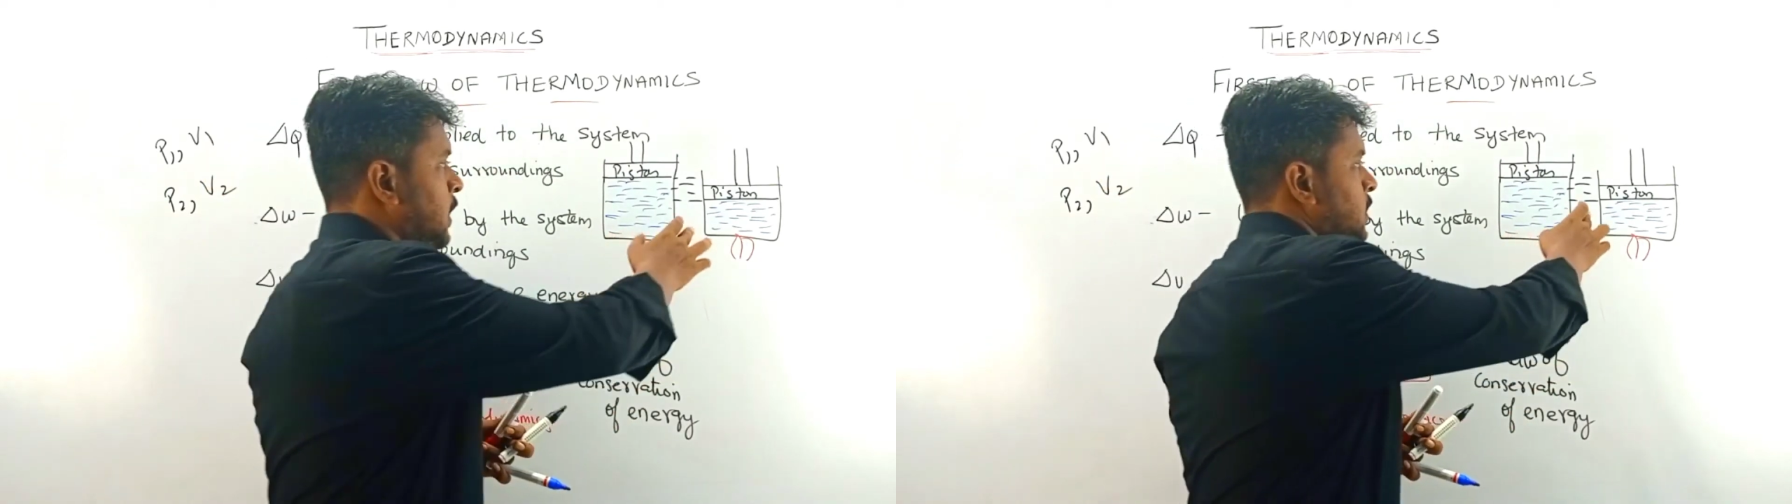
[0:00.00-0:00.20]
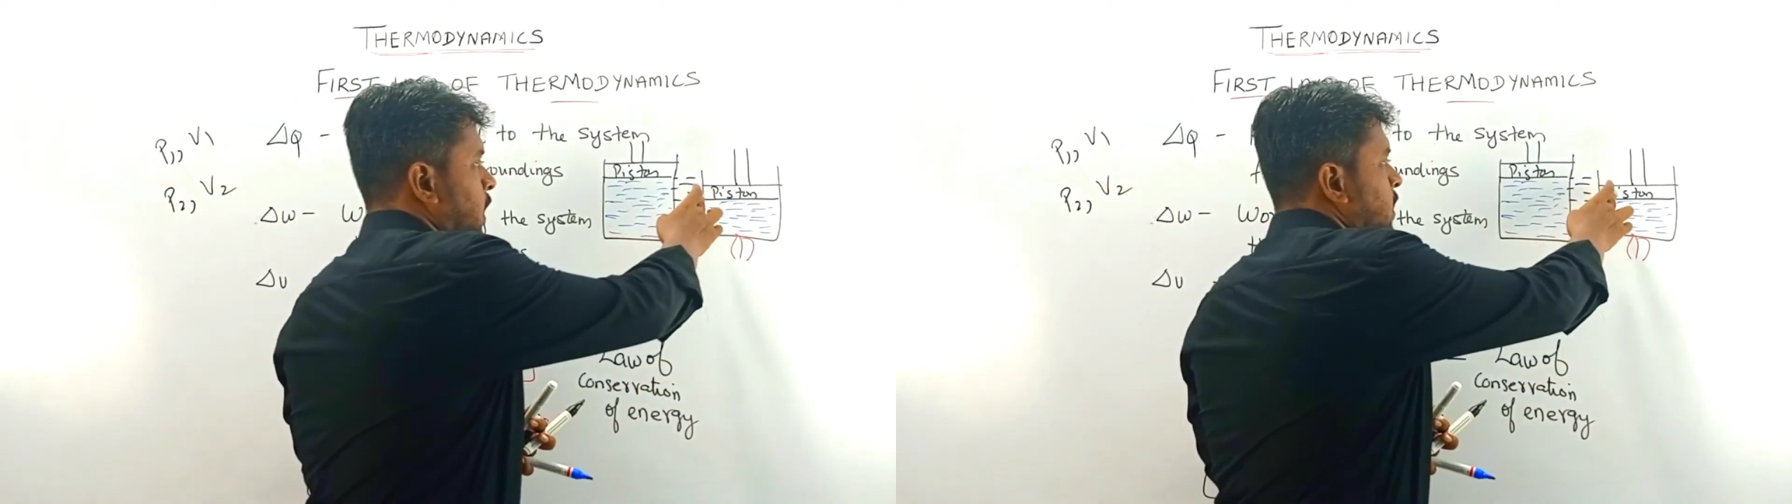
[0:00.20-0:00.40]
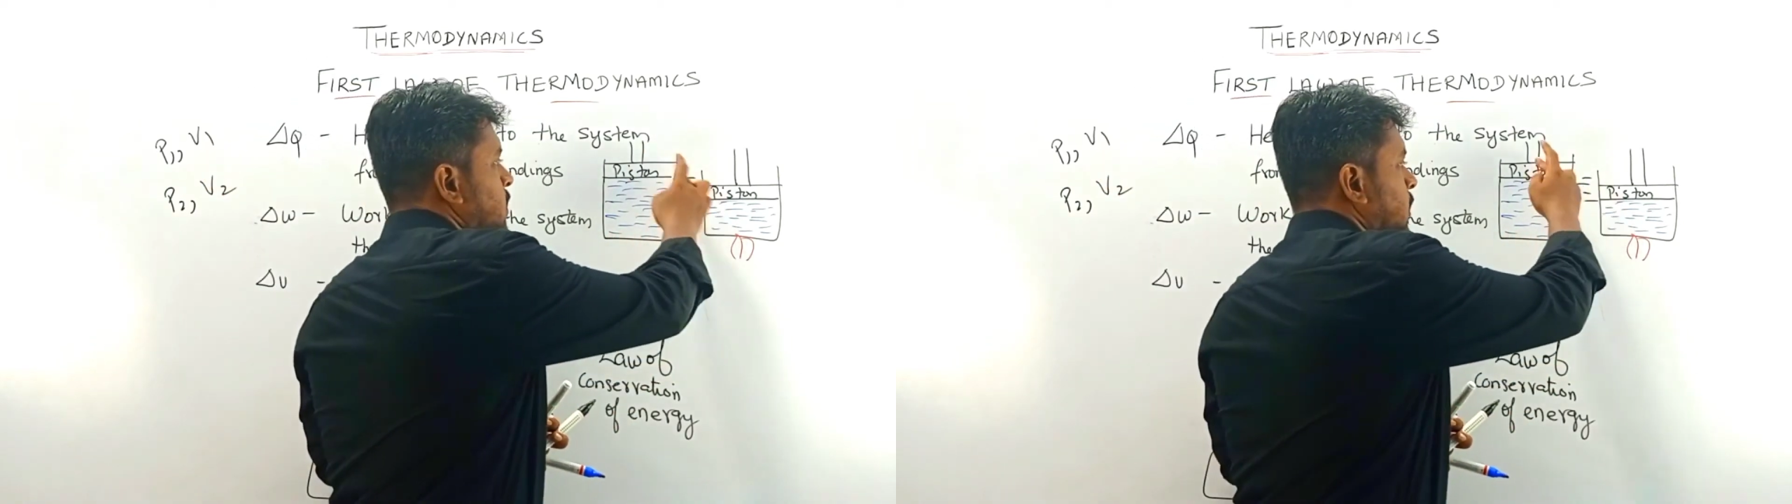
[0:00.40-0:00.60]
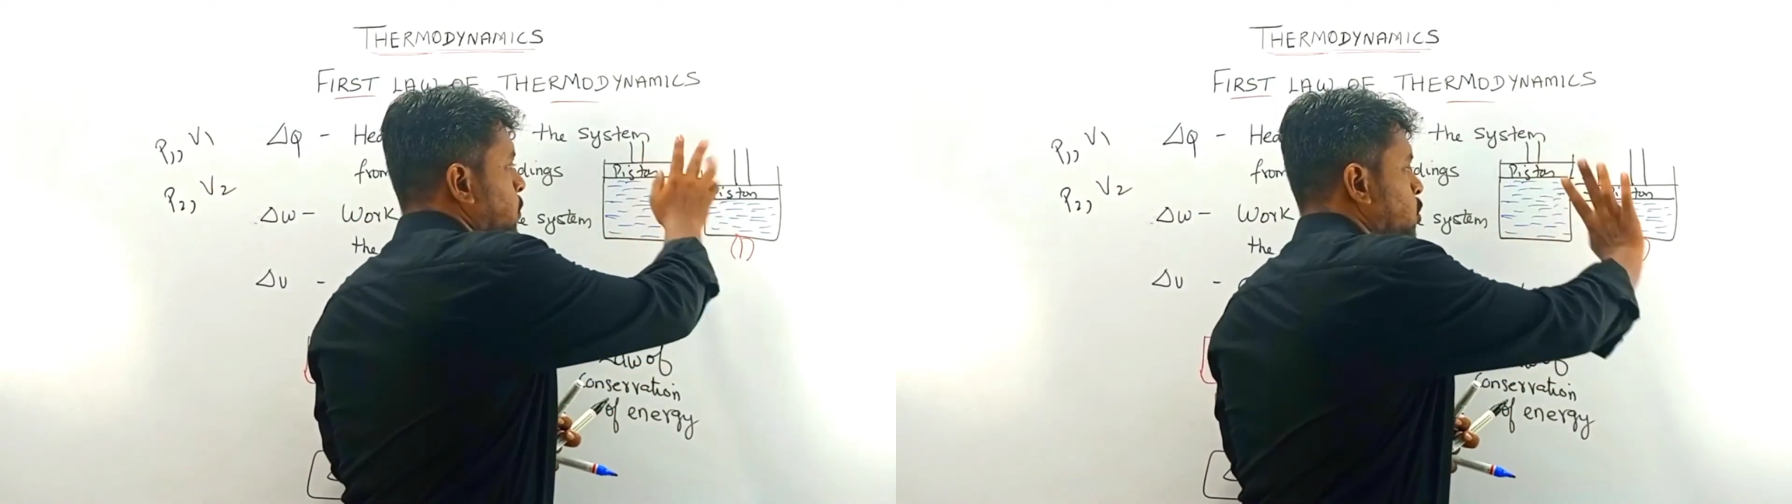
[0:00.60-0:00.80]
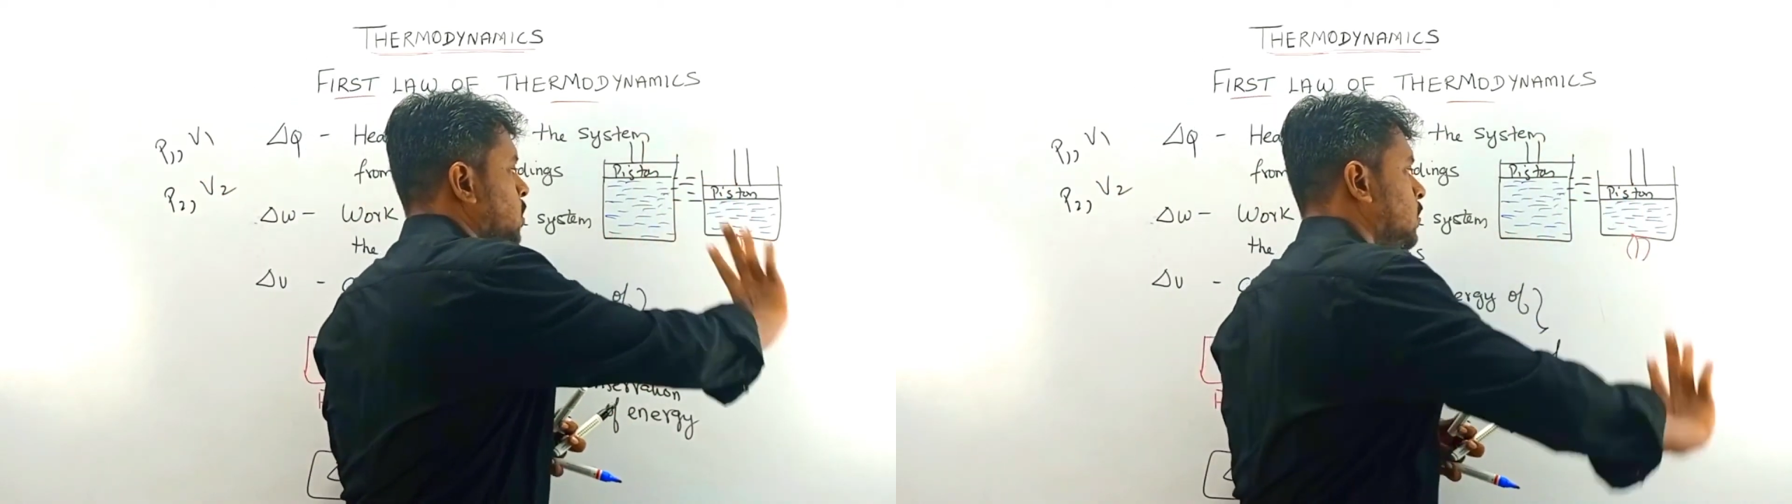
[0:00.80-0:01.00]
change in the
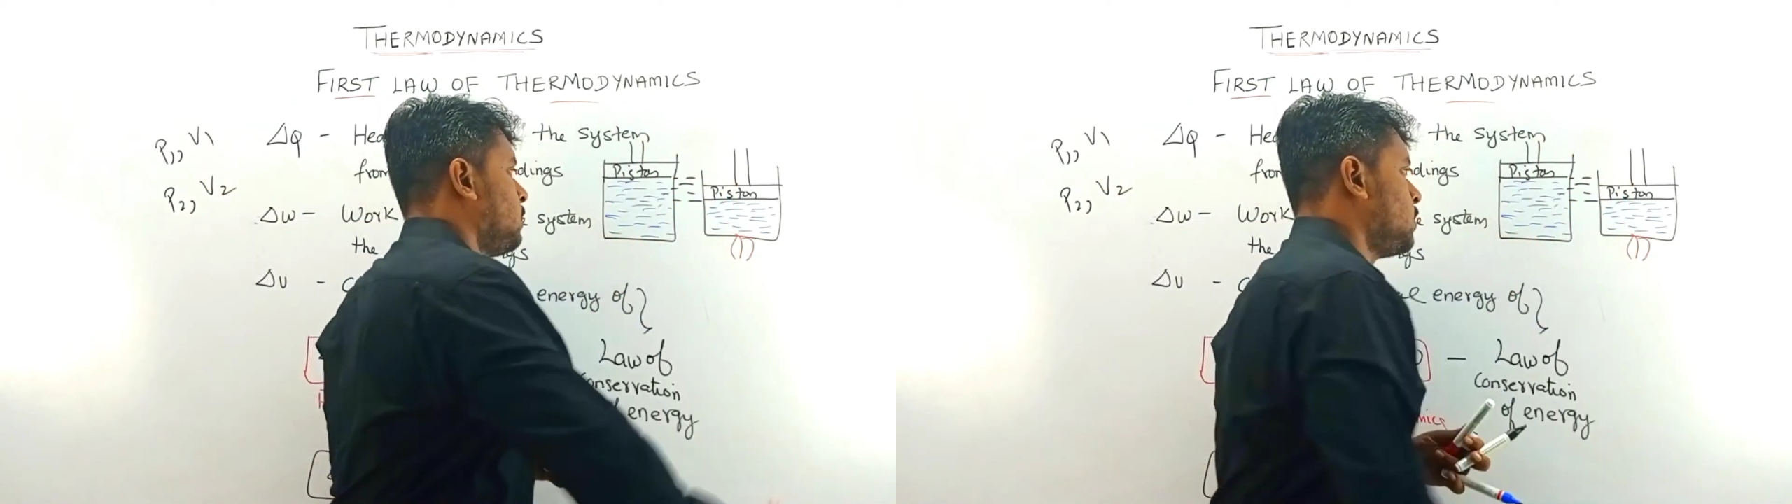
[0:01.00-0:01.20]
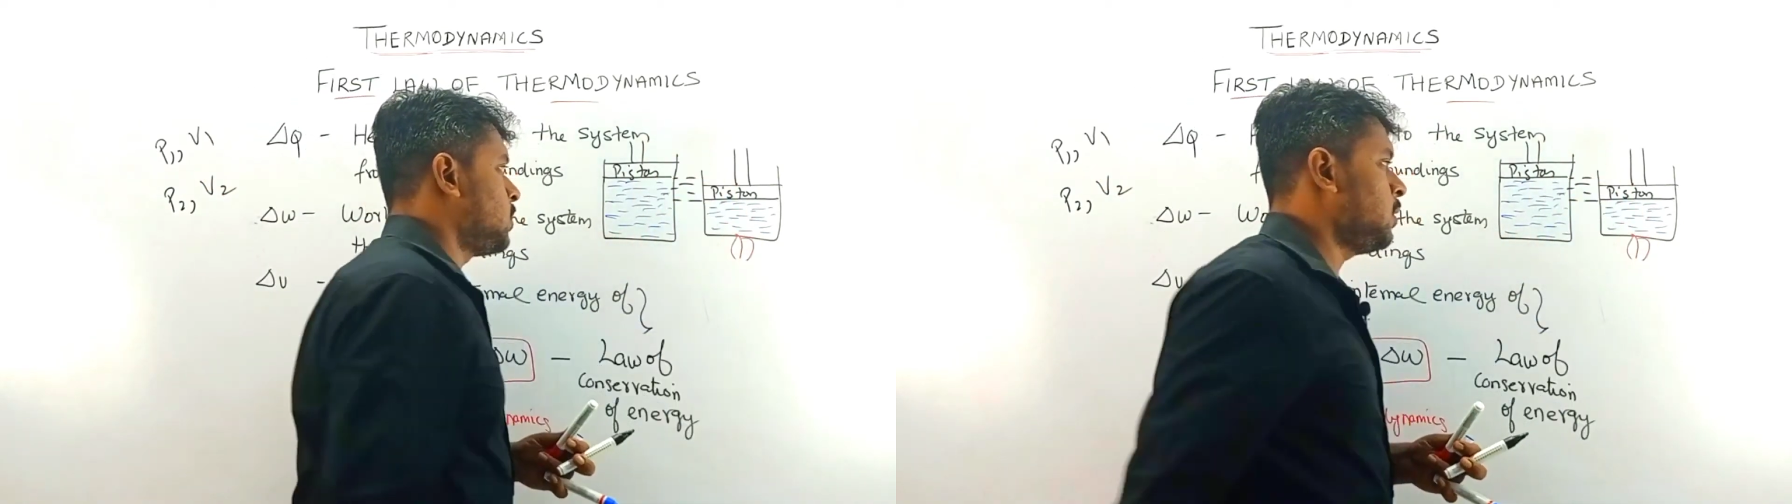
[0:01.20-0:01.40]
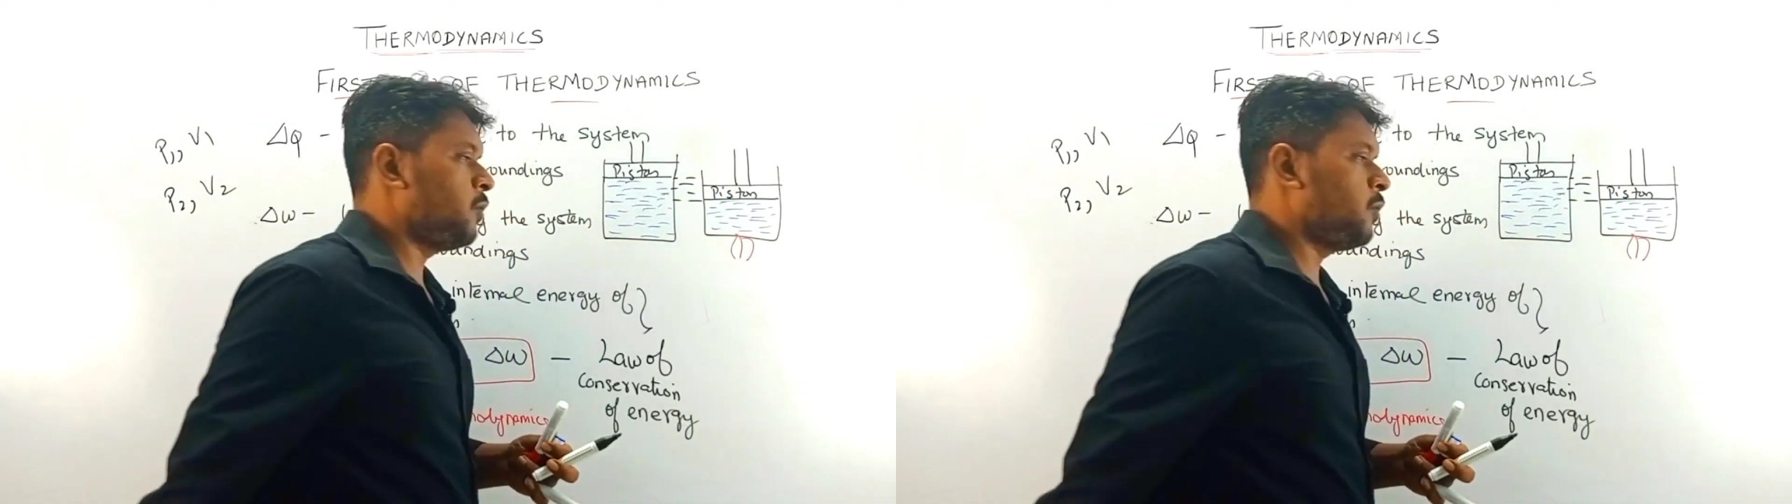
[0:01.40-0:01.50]
position of the piston